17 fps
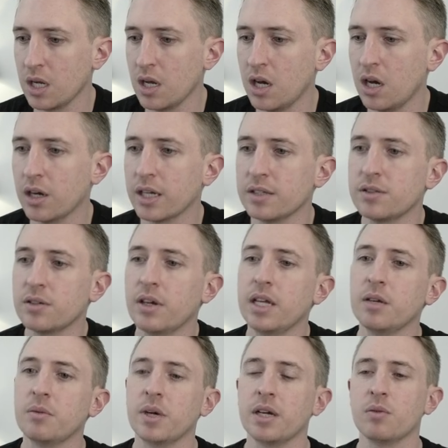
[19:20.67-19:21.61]
Okay, so
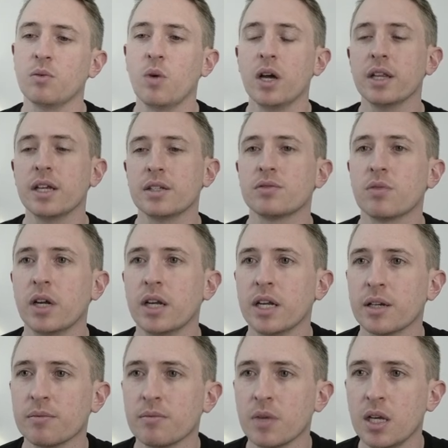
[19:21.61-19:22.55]
anyway, while that's
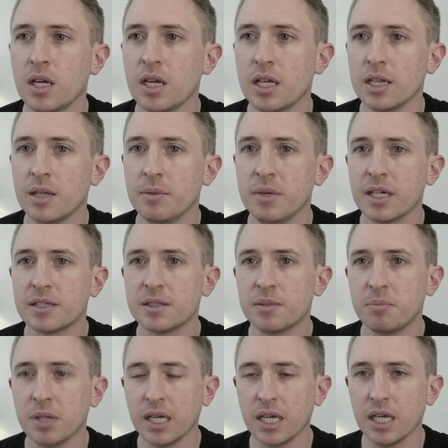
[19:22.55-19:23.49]
running, let me
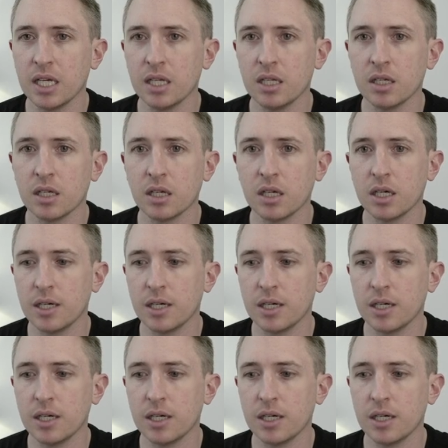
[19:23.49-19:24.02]
explain